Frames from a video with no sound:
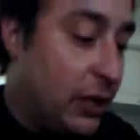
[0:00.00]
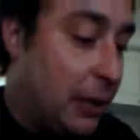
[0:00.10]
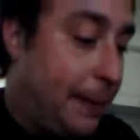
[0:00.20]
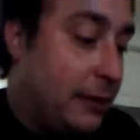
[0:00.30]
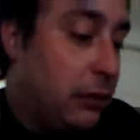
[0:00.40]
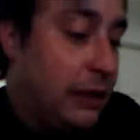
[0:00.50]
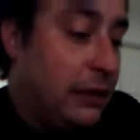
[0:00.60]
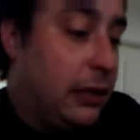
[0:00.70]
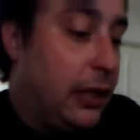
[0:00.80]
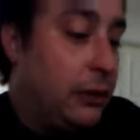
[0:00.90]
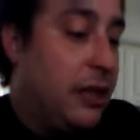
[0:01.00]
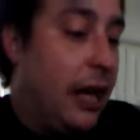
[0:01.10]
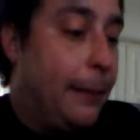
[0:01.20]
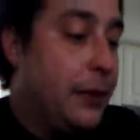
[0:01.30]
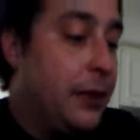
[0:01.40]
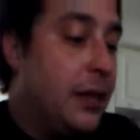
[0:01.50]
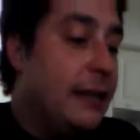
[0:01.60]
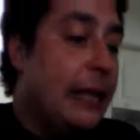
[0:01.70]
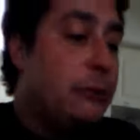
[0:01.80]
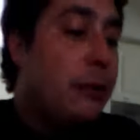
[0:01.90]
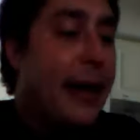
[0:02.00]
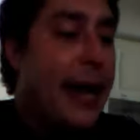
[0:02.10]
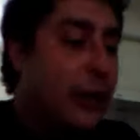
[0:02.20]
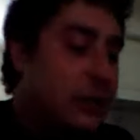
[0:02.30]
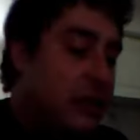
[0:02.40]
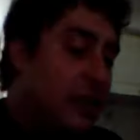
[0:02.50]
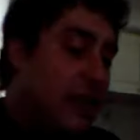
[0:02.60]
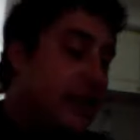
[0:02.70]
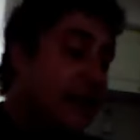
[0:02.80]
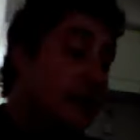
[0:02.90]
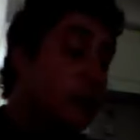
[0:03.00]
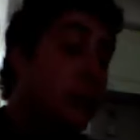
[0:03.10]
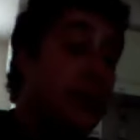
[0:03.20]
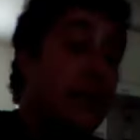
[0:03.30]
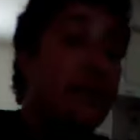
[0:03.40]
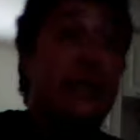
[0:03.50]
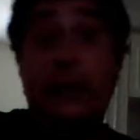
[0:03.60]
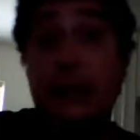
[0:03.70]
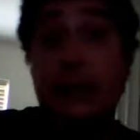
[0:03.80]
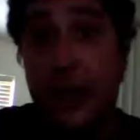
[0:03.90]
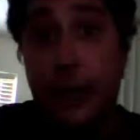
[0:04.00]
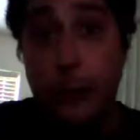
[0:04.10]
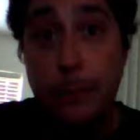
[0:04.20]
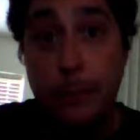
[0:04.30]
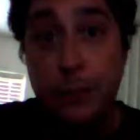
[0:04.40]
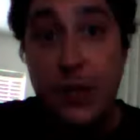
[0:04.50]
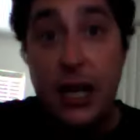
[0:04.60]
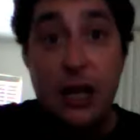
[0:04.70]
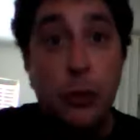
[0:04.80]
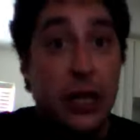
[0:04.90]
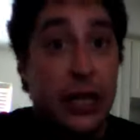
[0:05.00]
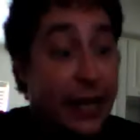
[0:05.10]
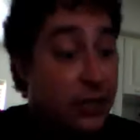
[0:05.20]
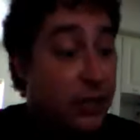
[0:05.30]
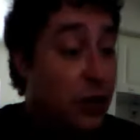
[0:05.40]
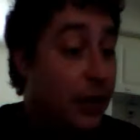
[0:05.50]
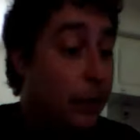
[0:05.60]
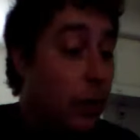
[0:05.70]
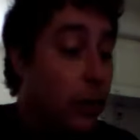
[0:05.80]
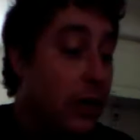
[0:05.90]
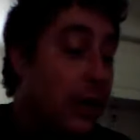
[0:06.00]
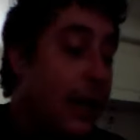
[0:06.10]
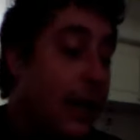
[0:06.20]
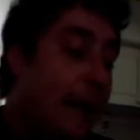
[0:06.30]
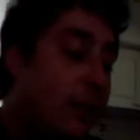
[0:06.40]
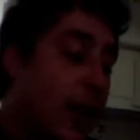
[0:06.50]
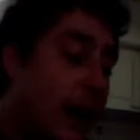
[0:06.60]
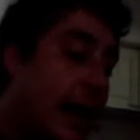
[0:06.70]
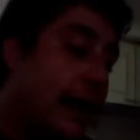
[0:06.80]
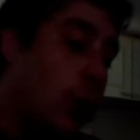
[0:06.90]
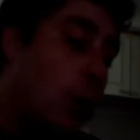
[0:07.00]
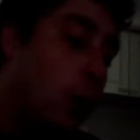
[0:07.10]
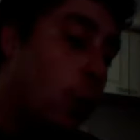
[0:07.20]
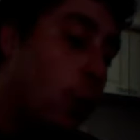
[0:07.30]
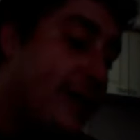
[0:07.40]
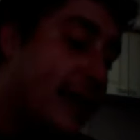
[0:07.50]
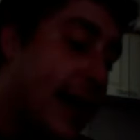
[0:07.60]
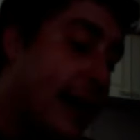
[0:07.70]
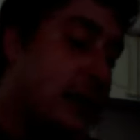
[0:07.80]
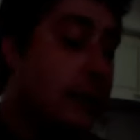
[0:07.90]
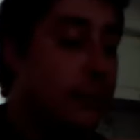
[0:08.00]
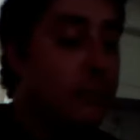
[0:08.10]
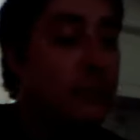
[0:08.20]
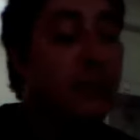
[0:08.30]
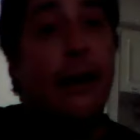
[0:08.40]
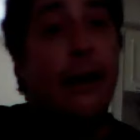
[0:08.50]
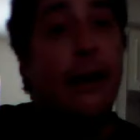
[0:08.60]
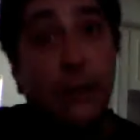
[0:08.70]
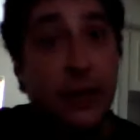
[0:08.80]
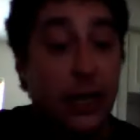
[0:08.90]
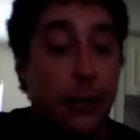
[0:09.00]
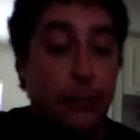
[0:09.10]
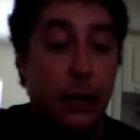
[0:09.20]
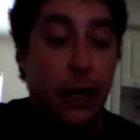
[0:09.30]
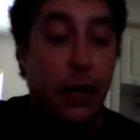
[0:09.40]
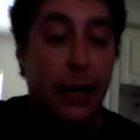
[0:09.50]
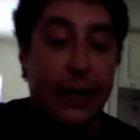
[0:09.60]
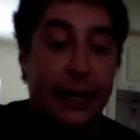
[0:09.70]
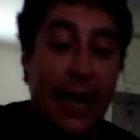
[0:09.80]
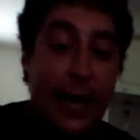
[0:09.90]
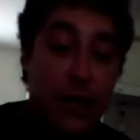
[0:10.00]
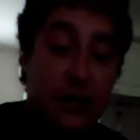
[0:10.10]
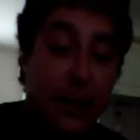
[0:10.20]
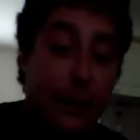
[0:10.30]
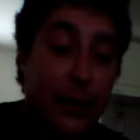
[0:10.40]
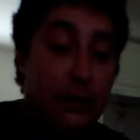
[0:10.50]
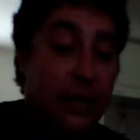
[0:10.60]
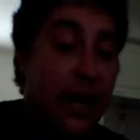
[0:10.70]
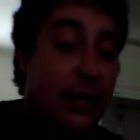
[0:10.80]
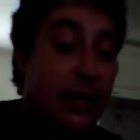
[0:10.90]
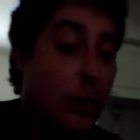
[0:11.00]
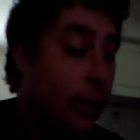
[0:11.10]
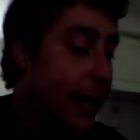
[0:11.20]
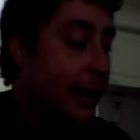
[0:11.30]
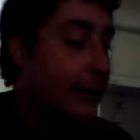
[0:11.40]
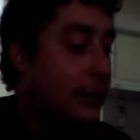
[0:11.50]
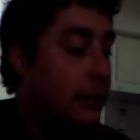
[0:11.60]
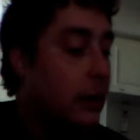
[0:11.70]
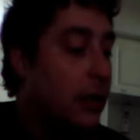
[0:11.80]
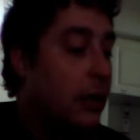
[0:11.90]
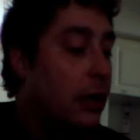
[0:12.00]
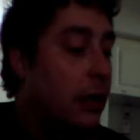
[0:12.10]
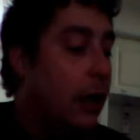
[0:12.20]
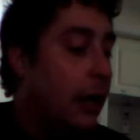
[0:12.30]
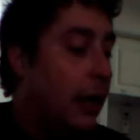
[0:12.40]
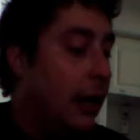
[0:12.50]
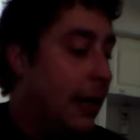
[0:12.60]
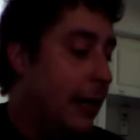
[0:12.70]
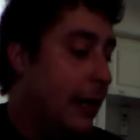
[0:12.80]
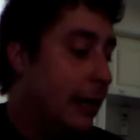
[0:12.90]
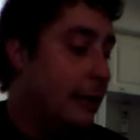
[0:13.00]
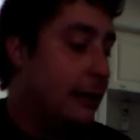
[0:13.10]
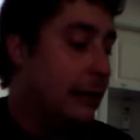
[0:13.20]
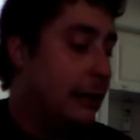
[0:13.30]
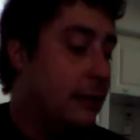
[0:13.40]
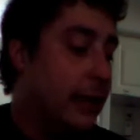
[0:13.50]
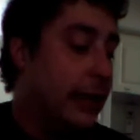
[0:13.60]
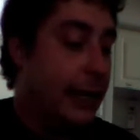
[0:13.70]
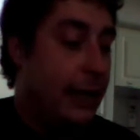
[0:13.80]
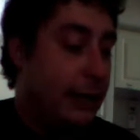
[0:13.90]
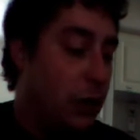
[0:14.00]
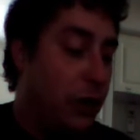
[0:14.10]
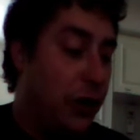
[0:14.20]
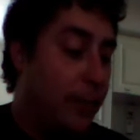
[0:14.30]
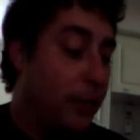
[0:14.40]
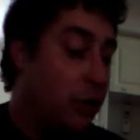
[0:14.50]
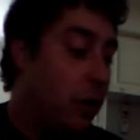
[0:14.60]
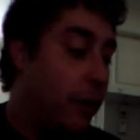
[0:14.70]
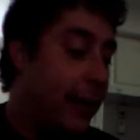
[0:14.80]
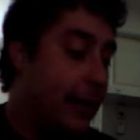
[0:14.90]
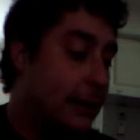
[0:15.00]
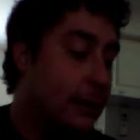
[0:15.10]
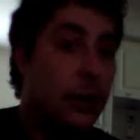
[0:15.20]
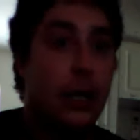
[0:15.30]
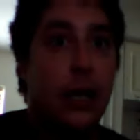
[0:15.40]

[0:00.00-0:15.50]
when the pistol is closed up. That's what matters, is that this is really stainless steel. It really is durable. I own WeTechs, several of them, KJWs, KWAs, let's see, Tokyo Maruis,